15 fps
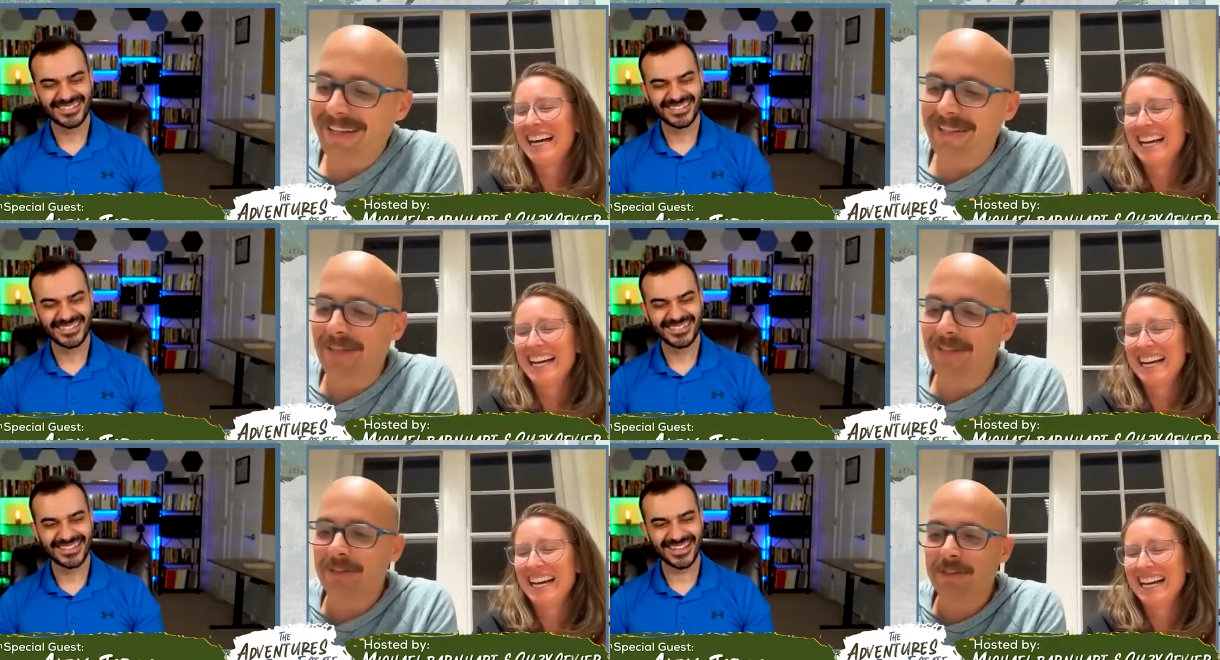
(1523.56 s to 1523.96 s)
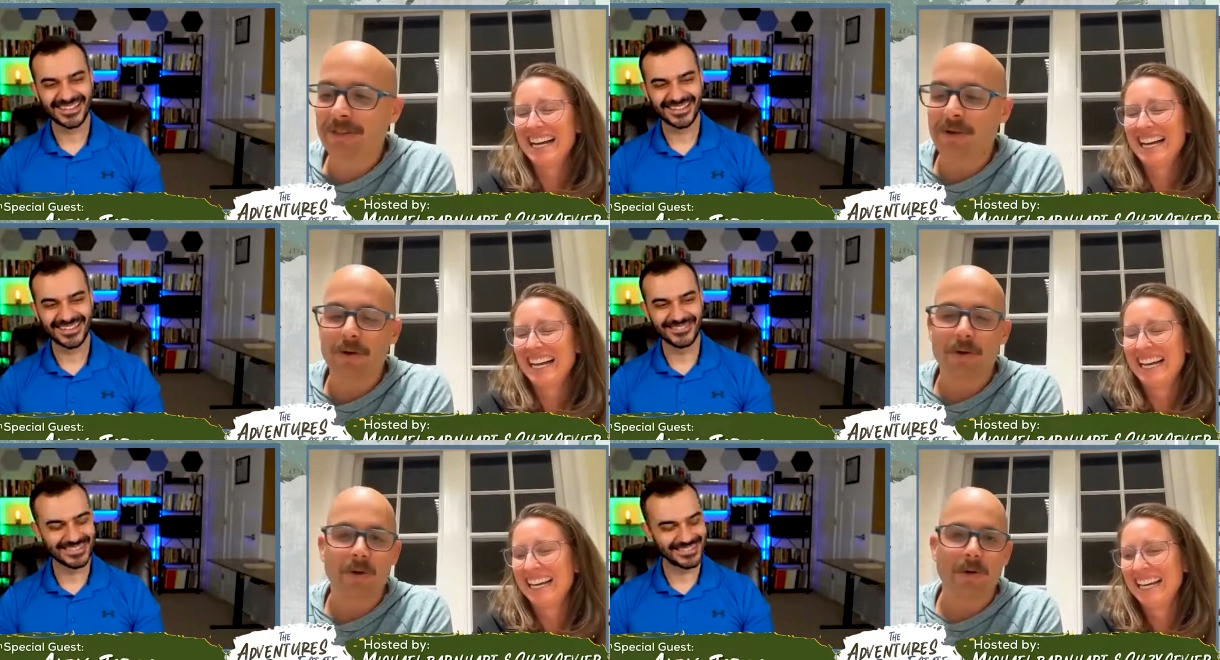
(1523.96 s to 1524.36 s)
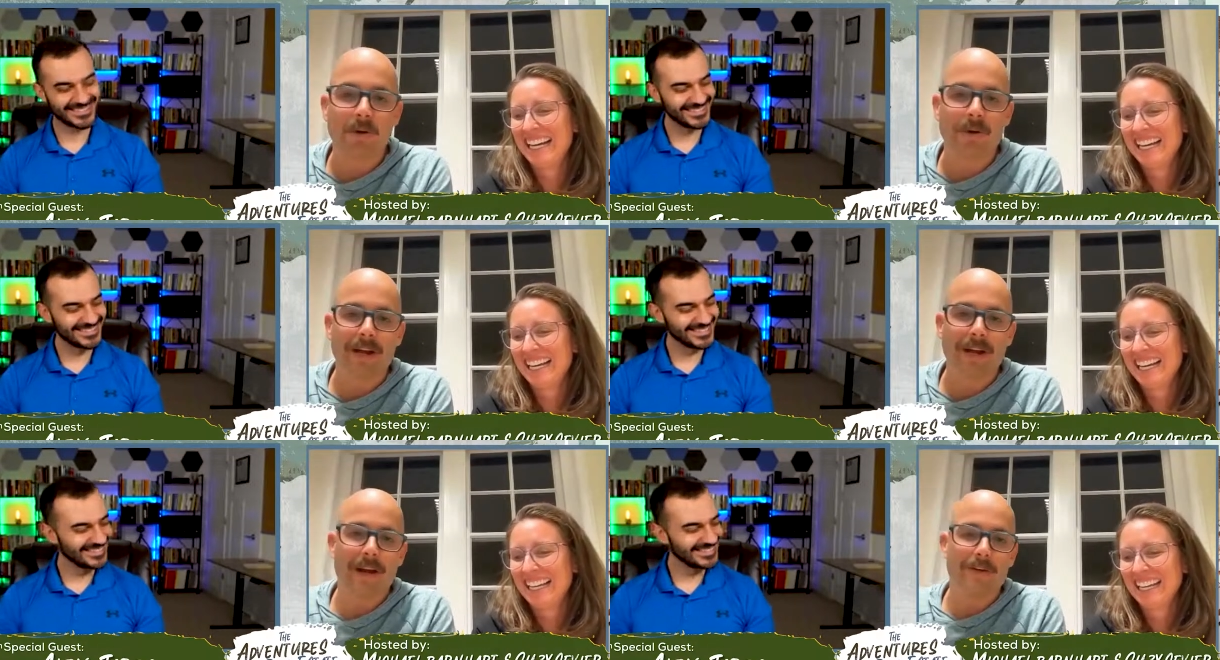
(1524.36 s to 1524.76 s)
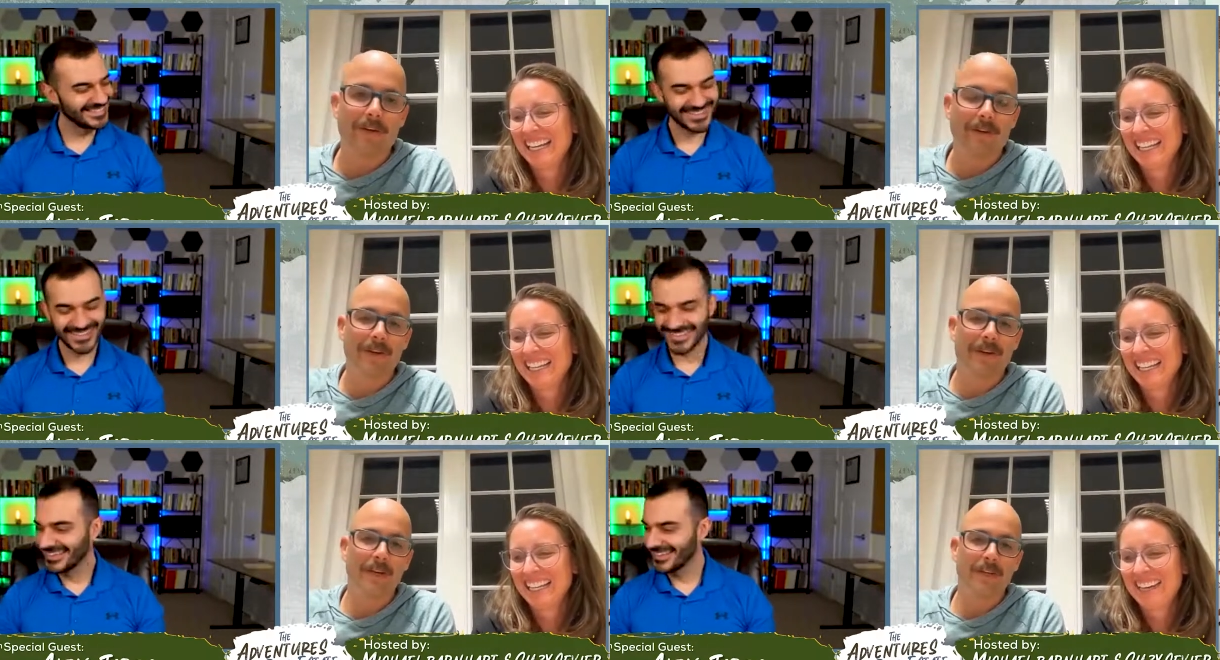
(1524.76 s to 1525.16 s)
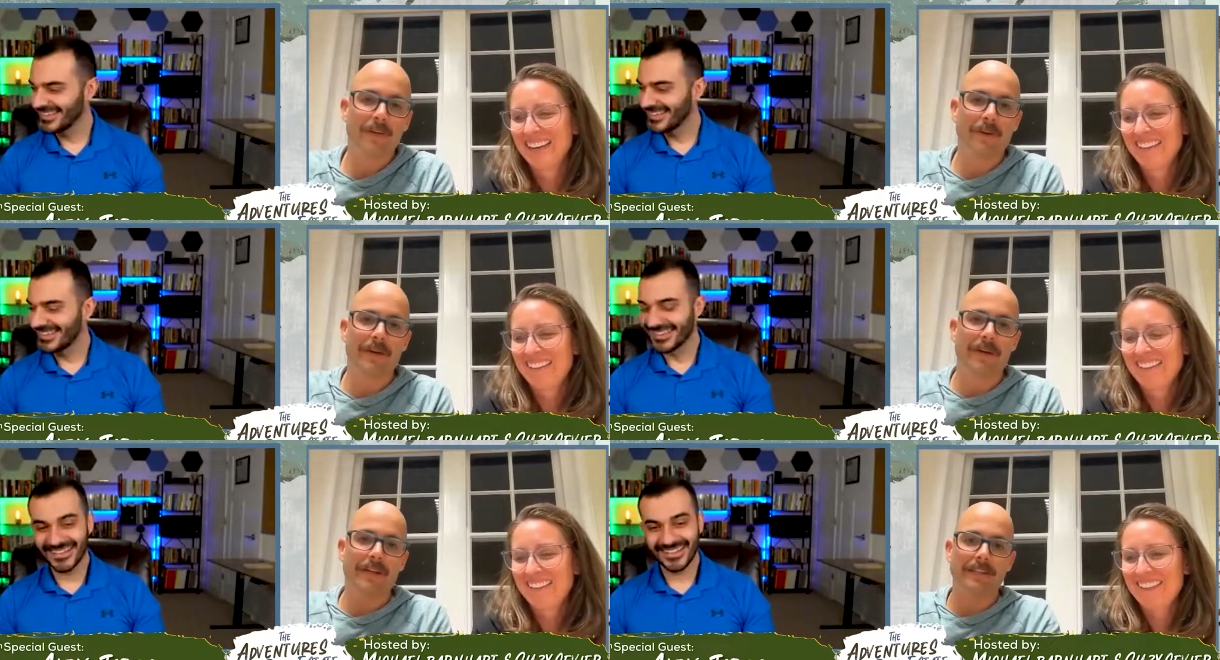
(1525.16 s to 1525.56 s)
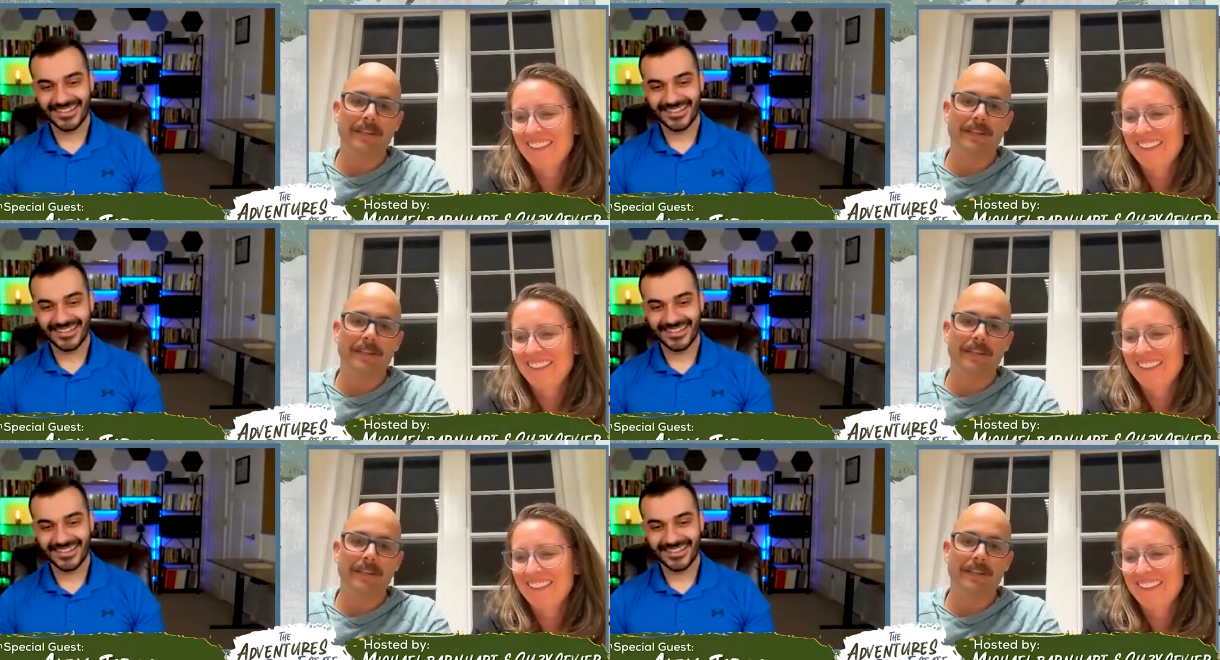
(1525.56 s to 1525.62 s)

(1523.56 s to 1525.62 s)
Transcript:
Speaker 1: I love it. And I really enjoy it.